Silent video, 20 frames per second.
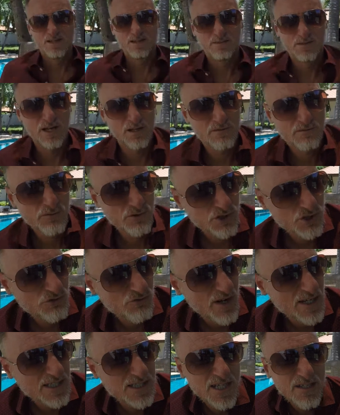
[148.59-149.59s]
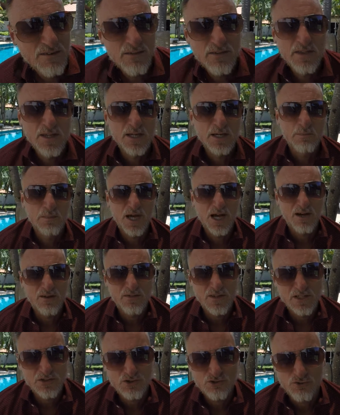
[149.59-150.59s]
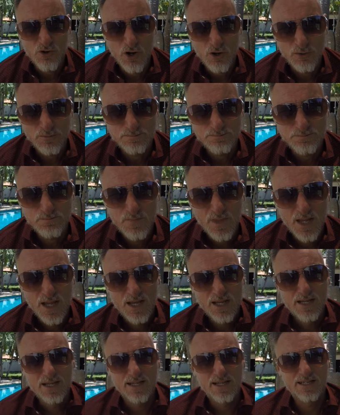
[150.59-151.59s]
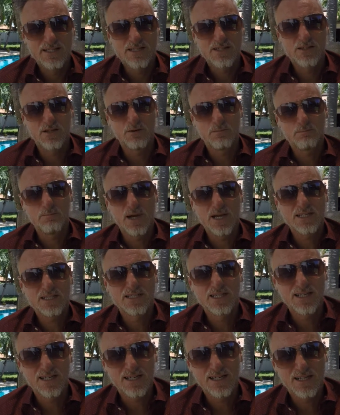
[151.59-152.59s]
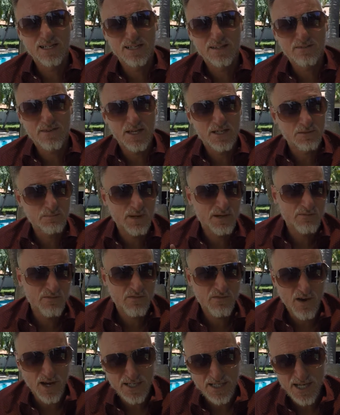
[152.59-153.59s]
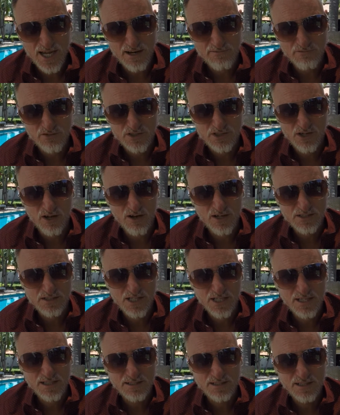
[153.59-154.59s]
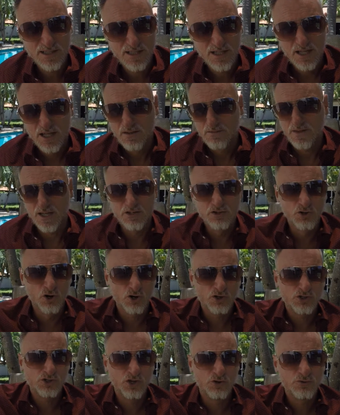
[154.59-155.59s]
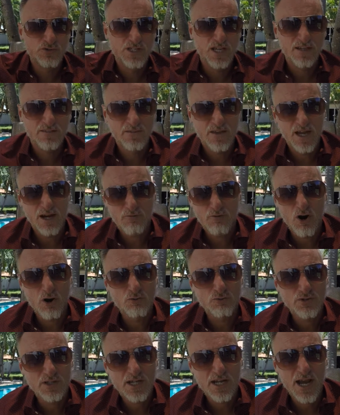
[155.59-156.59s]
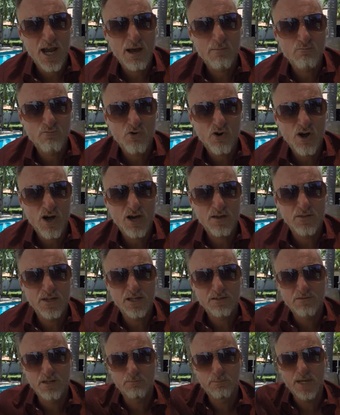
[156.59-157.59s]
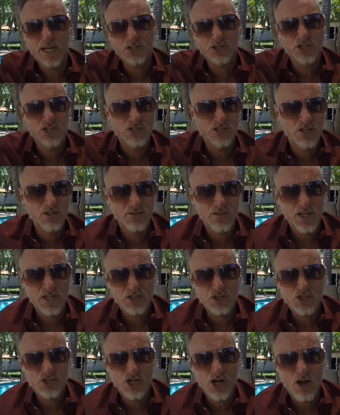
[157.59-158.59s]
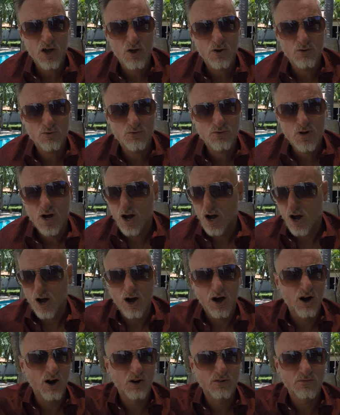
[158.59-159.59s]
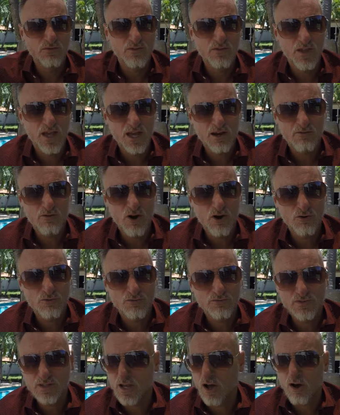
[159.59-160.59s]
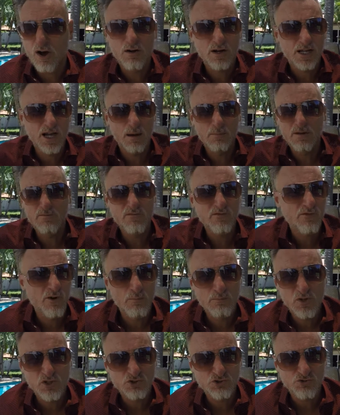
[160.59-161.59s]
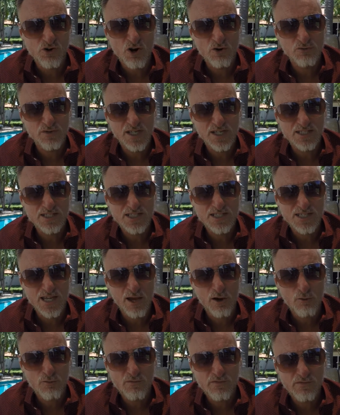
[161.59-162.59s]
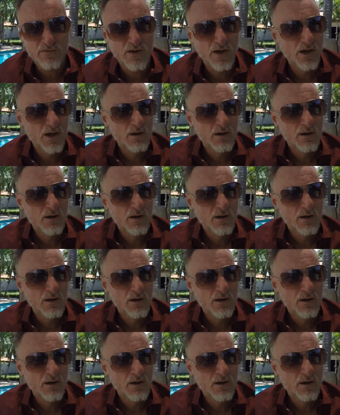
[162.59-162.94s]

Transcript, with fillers: Now, the frustrating thing about this drone is that basically there's been fake advertising they're not using their own camera. the pictures that they show aren't their own, aren't coming from the drone itself.